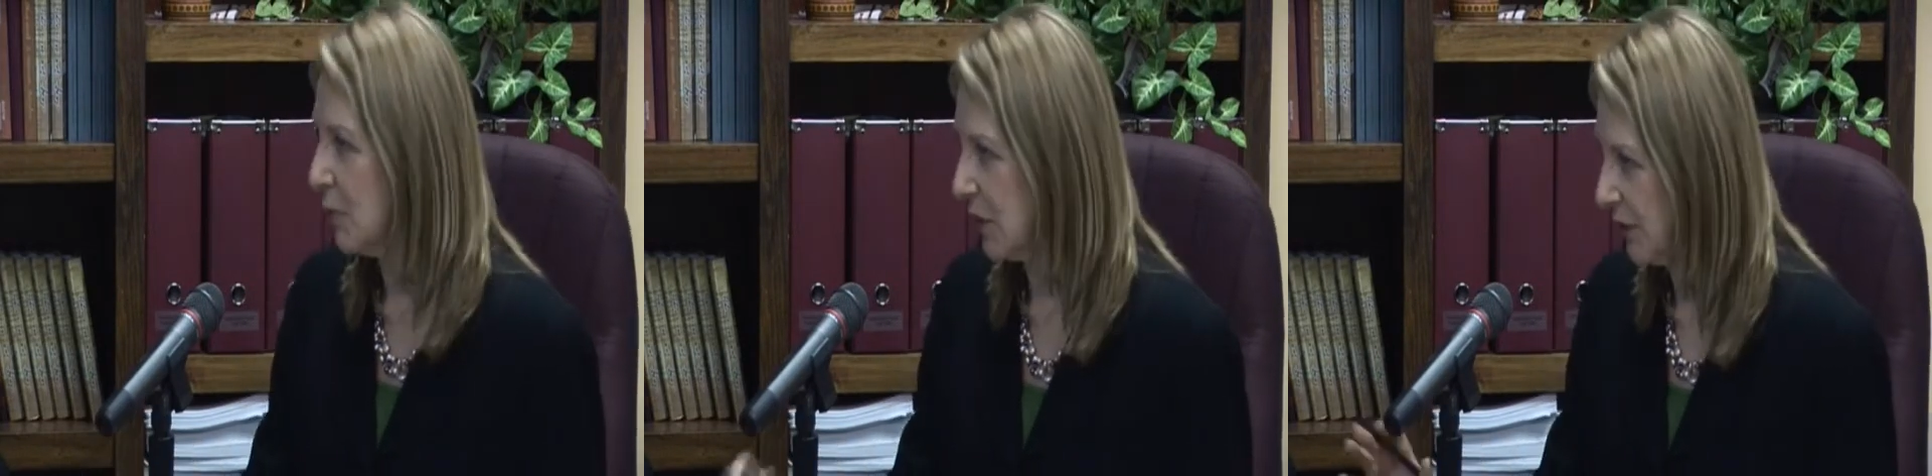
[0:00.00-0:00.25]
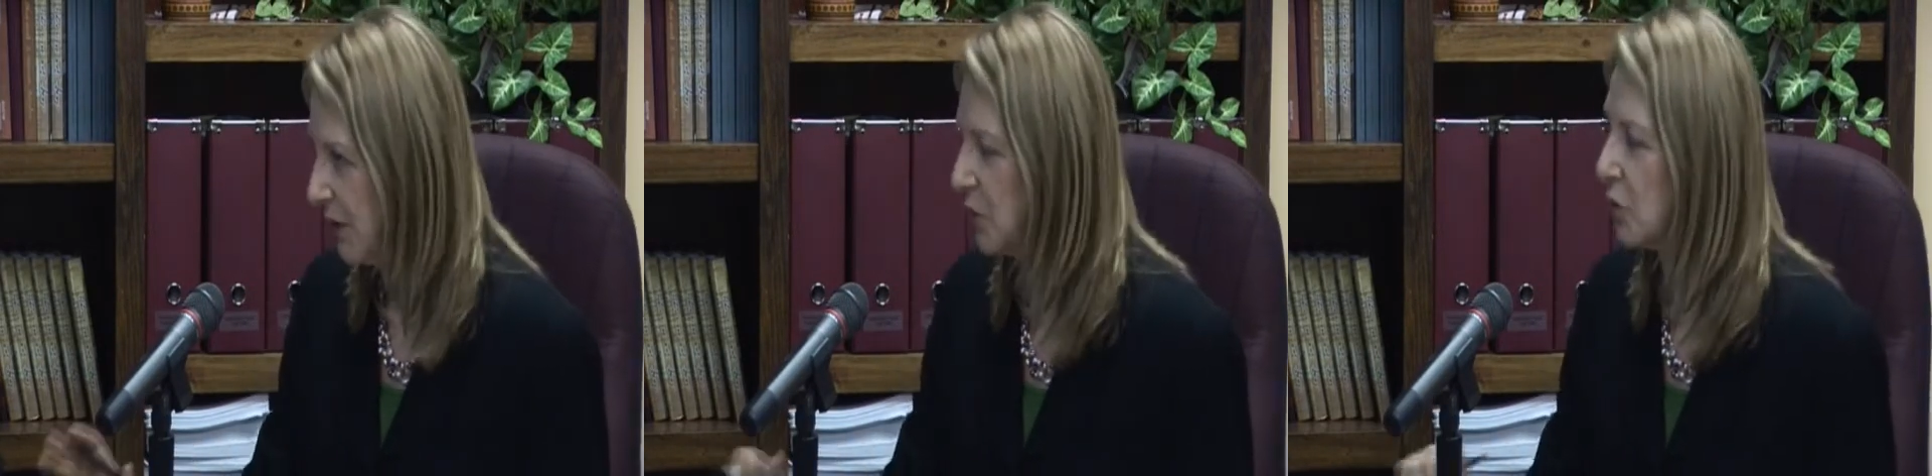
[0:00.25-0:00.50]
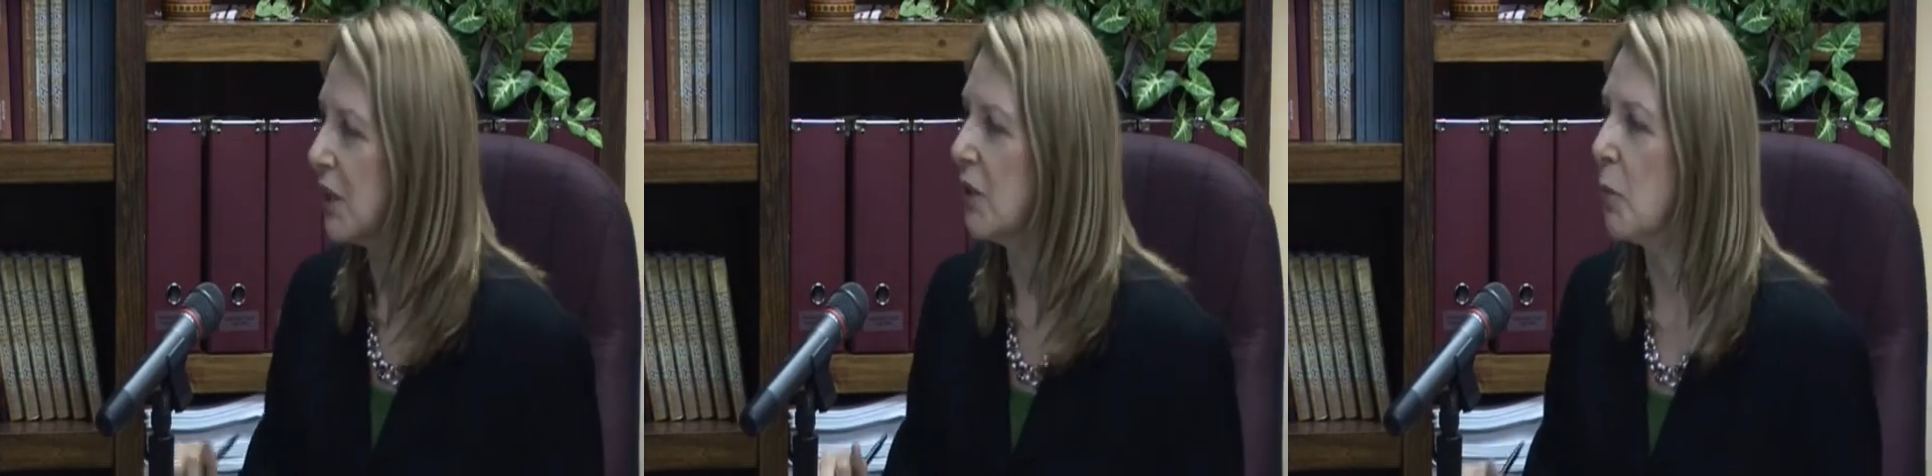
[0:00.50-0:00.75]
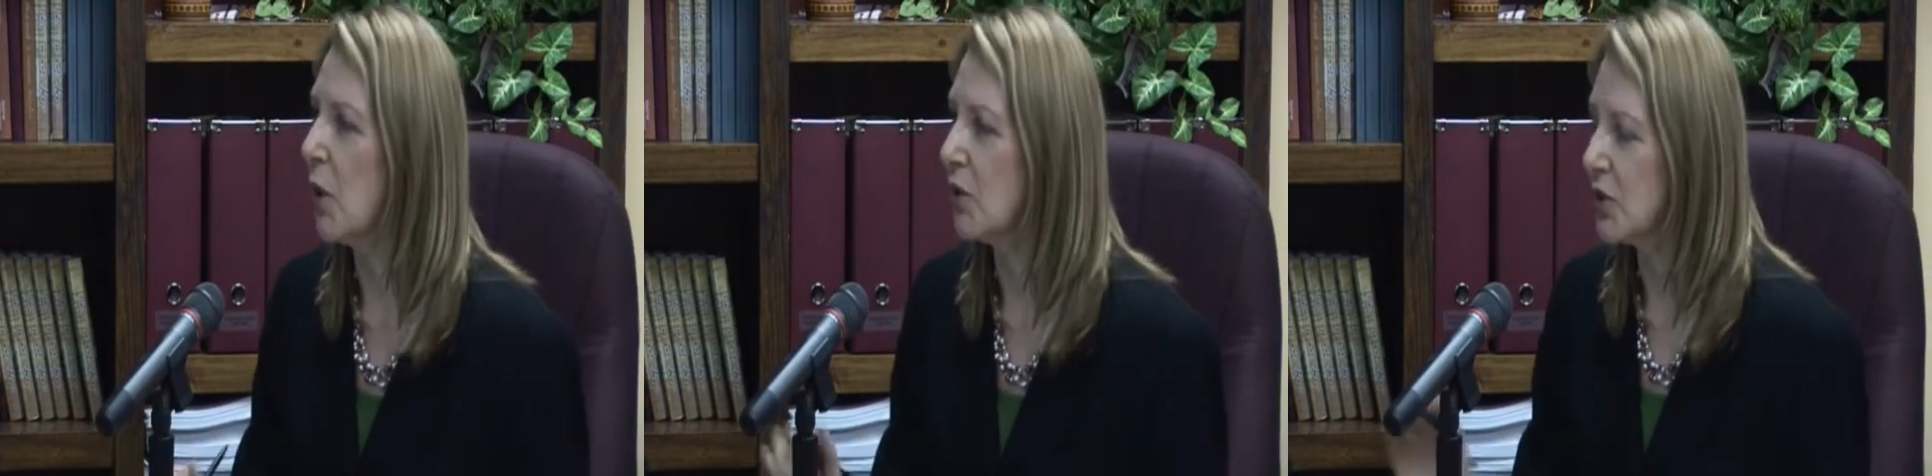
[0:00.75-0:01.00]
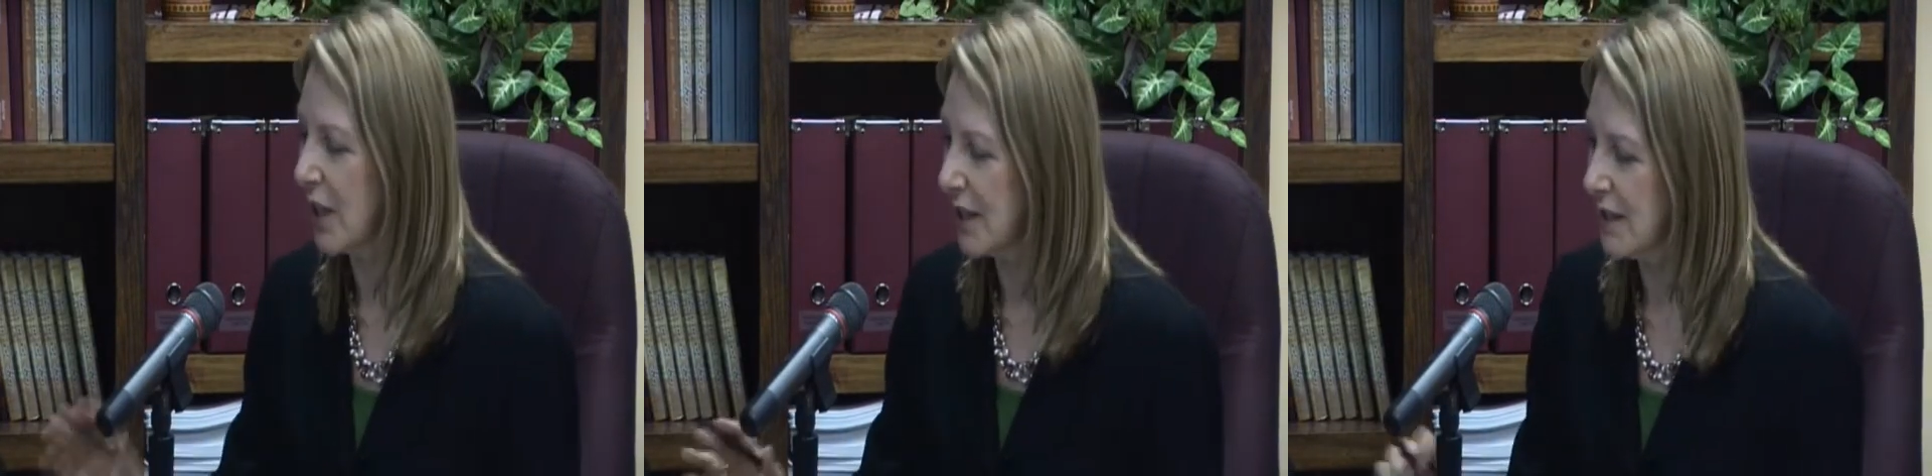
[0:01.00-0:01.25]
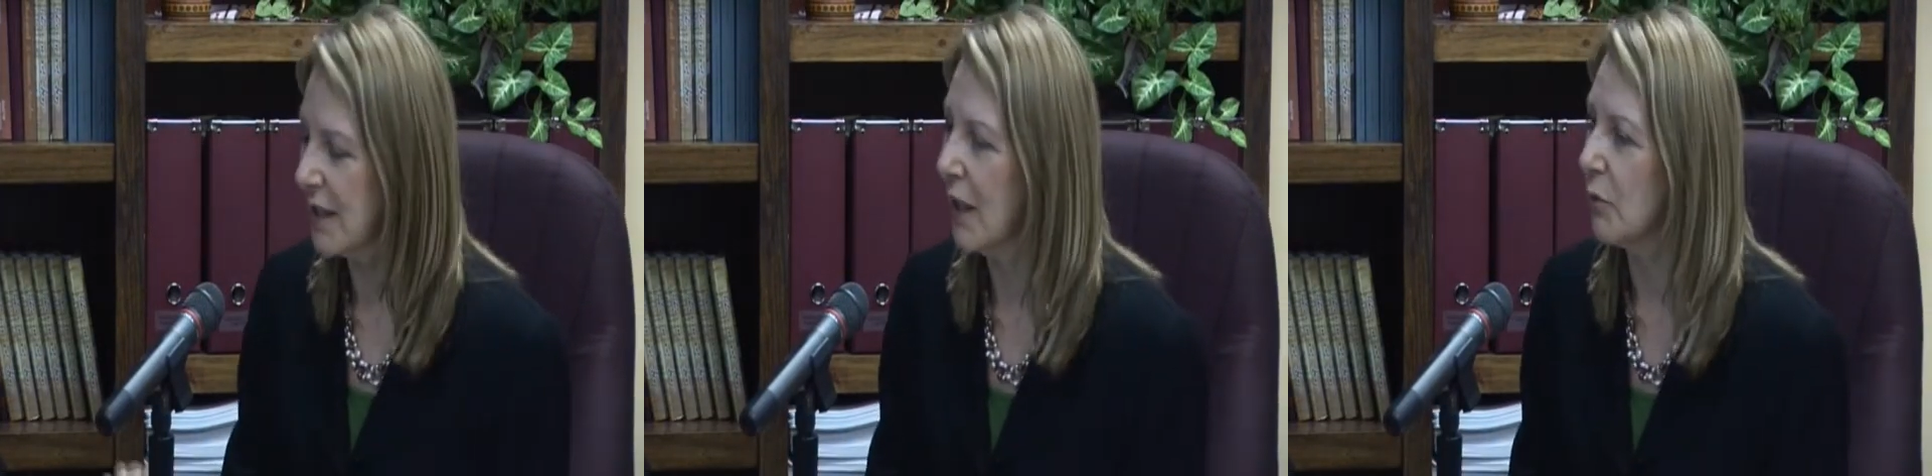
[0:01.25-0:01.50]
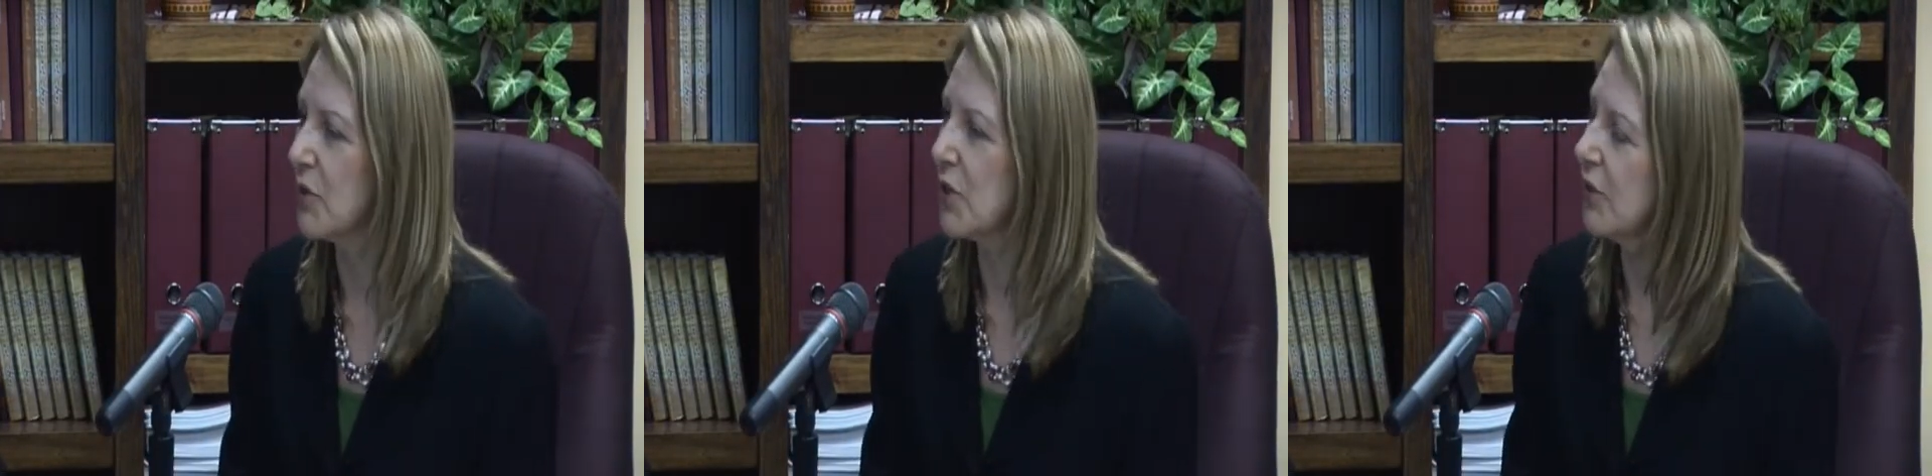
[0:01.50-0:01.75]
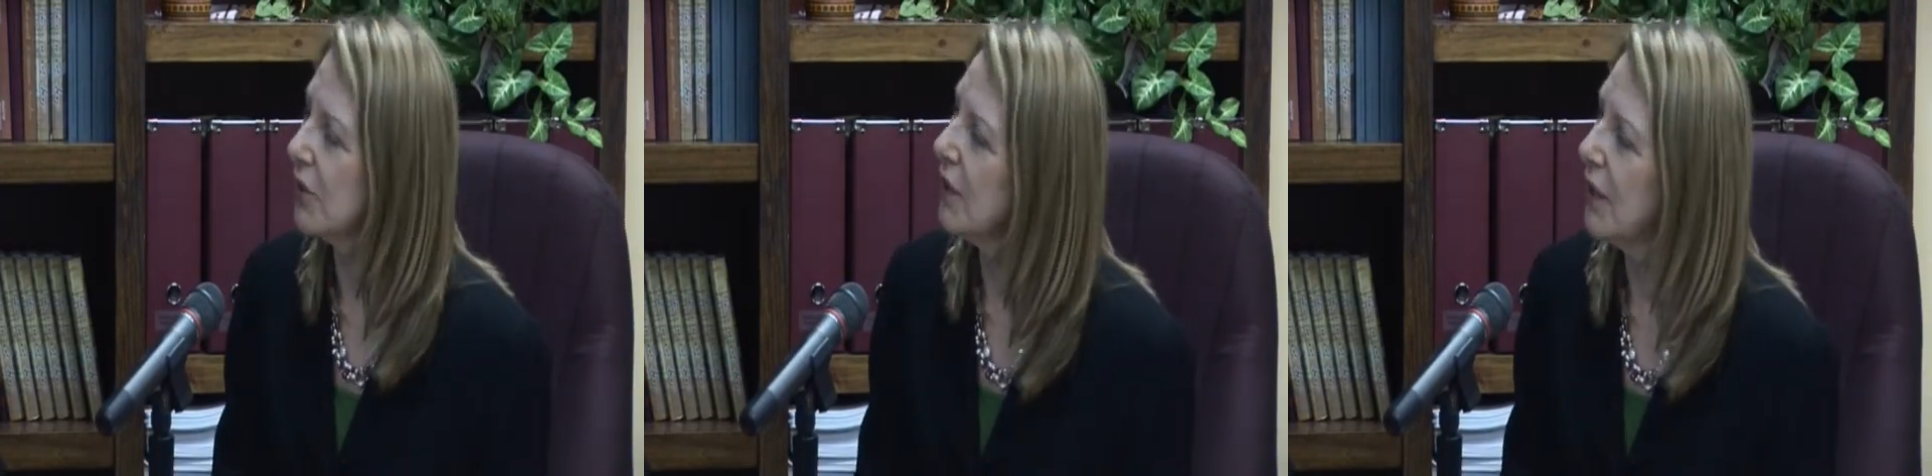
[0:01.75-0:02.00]
if he thought he apologized, then that was
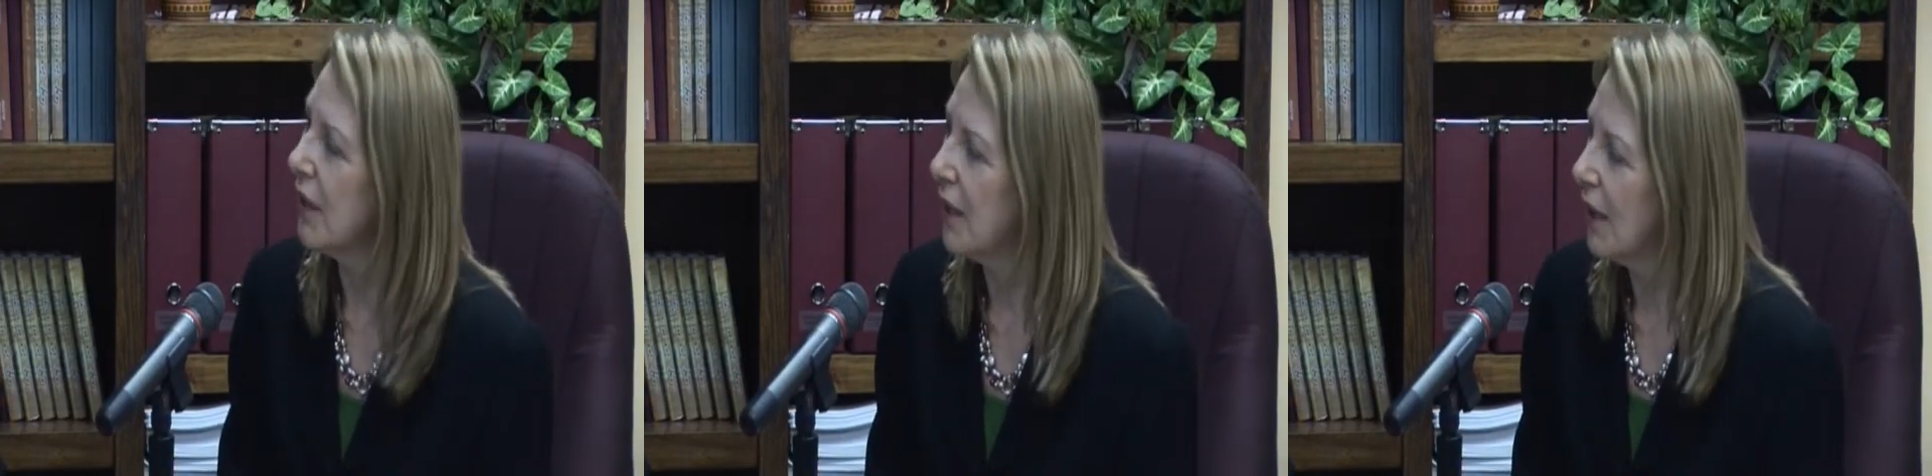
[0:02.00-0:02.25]
good.